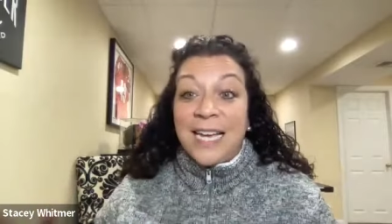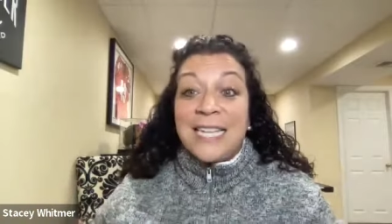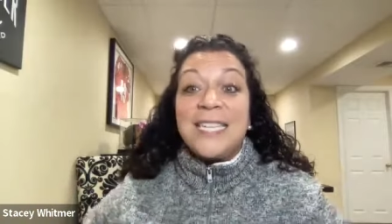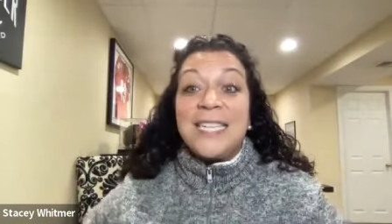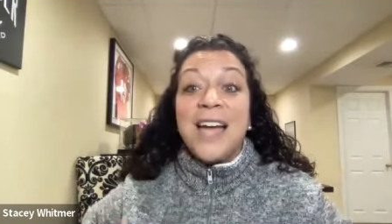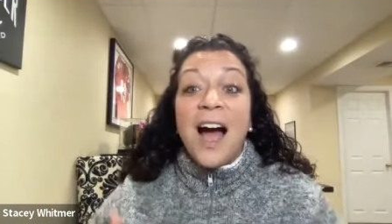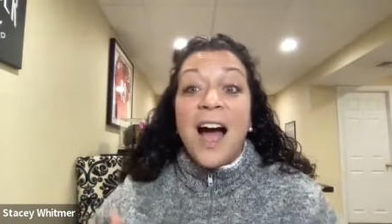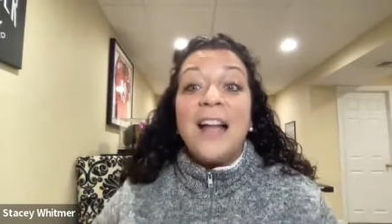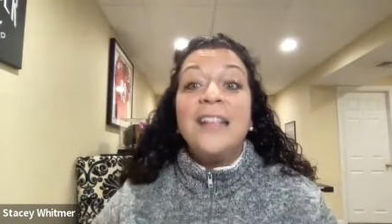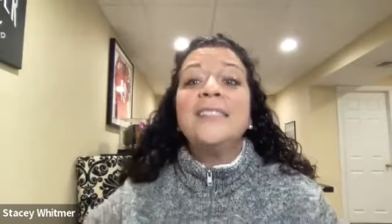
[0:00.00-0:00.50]

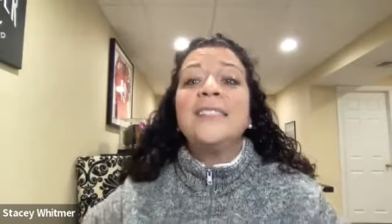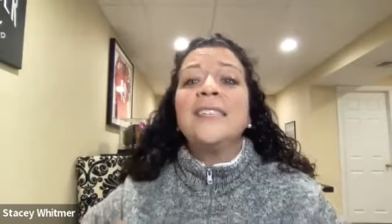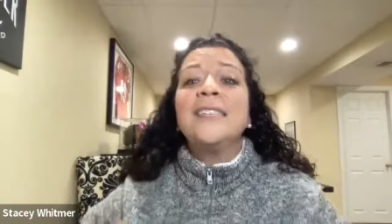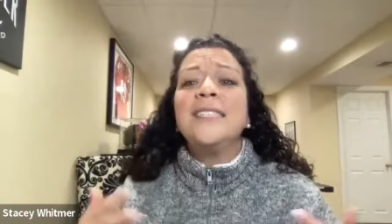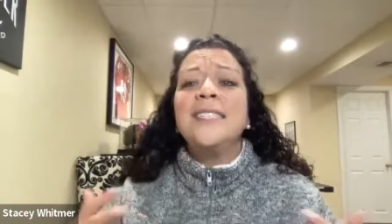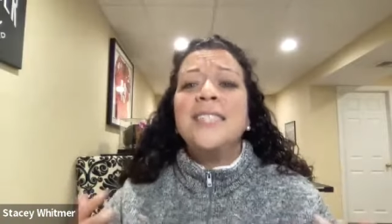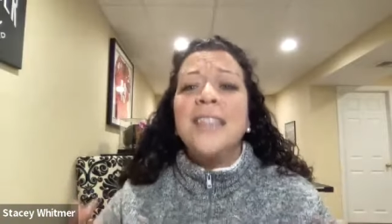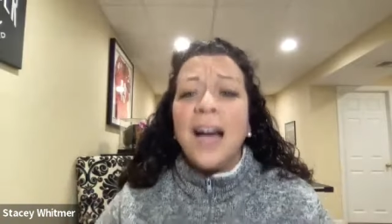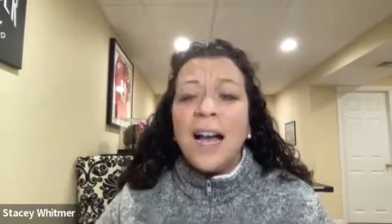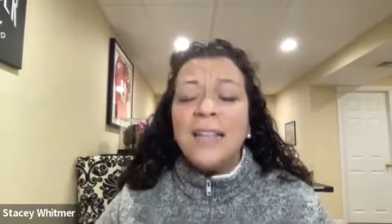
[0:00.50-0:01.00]
Tons
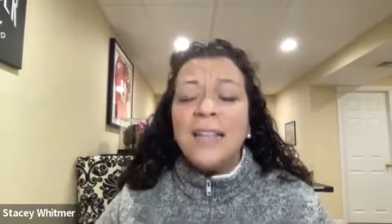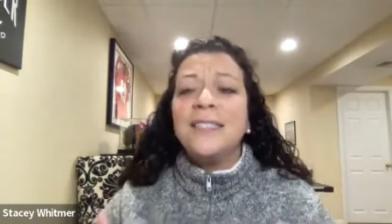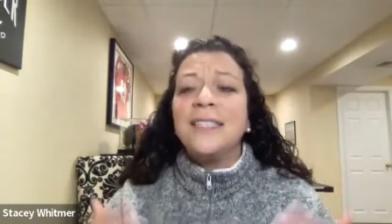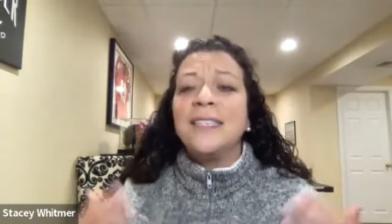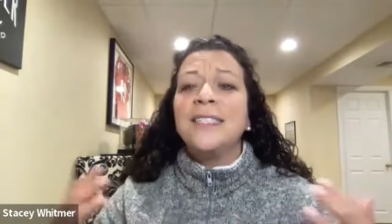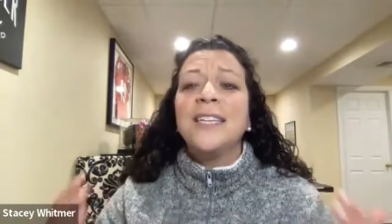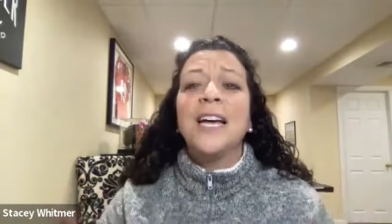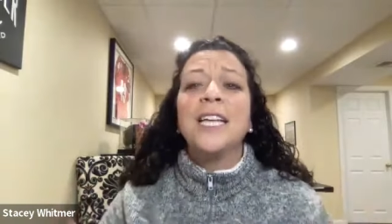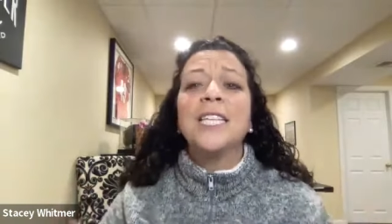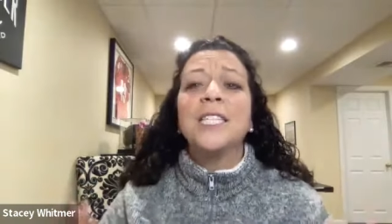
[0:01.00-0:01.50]
and tons
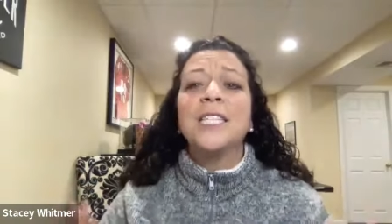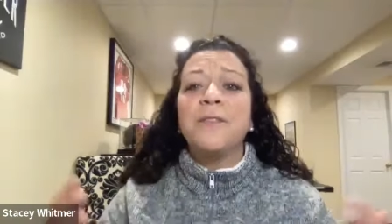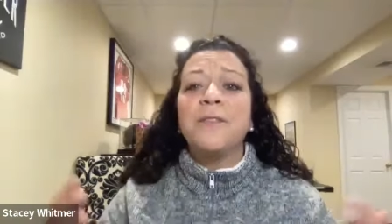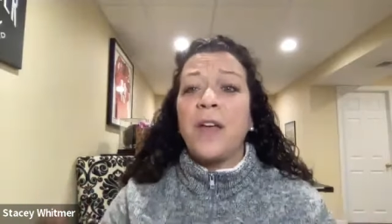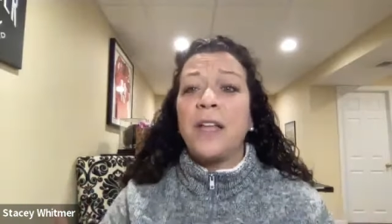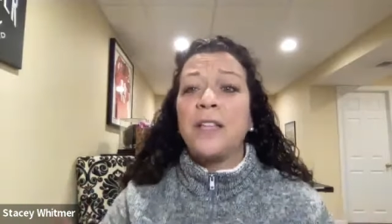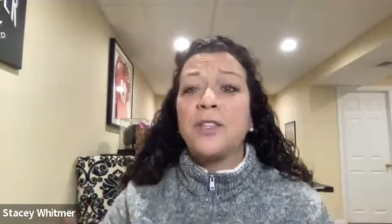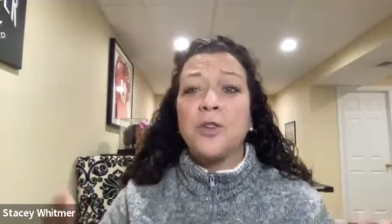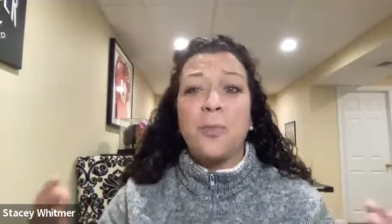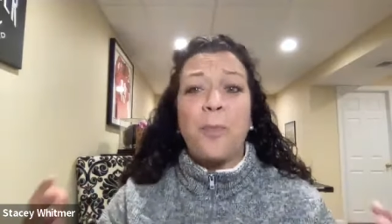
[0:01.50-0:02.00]
and tons of
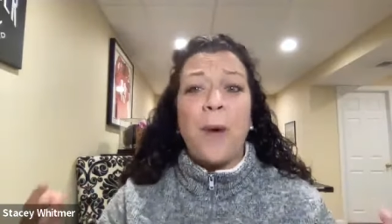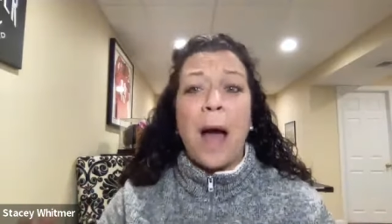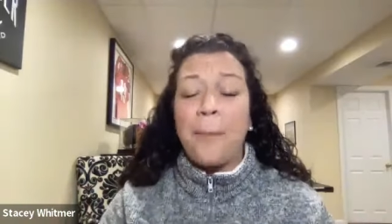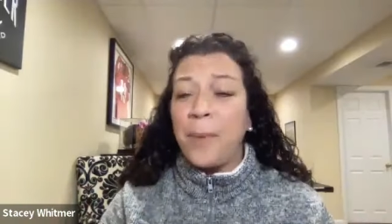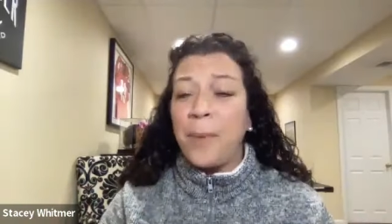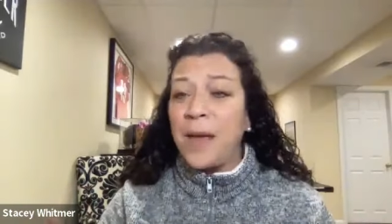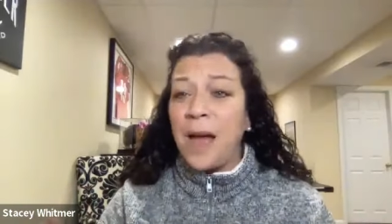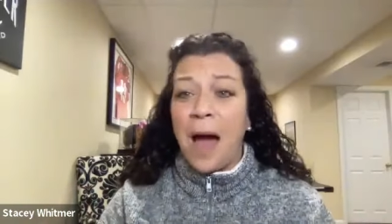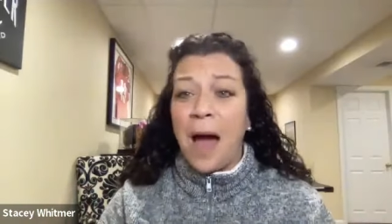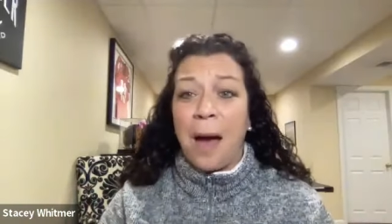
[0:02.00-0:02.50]
events are
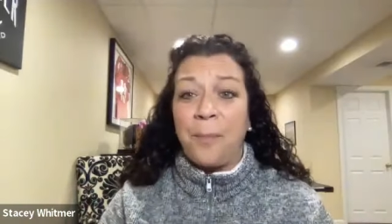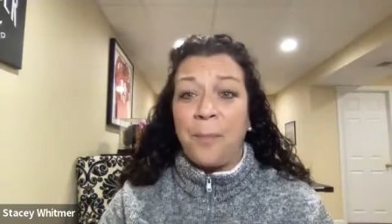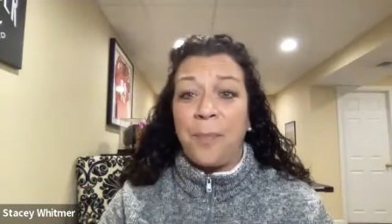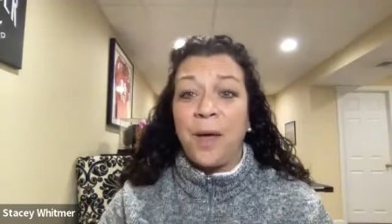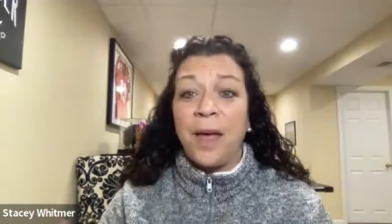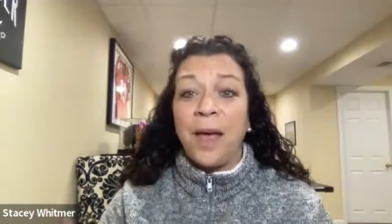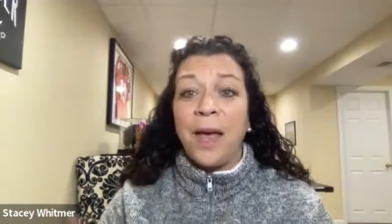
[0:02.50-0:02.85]
popping up.